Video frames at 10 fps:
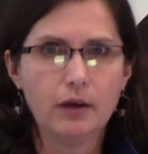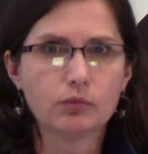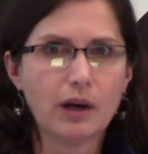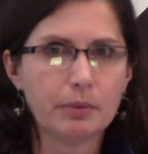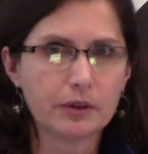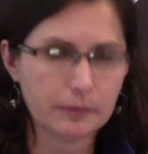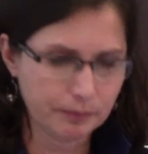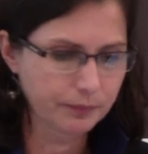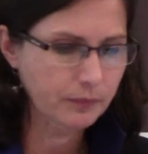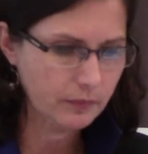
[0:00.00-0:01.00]
rubber.
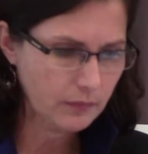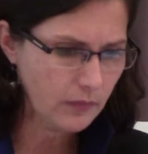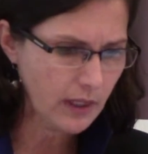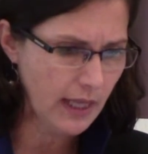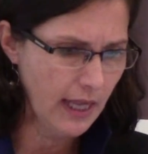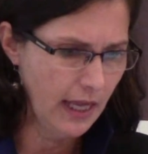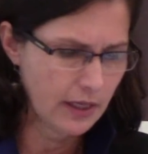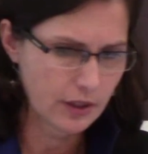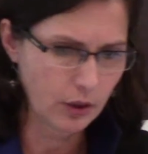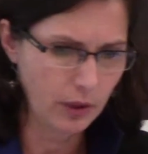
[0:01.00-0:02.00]

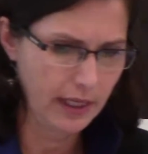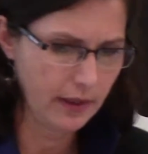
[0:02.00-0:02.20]
So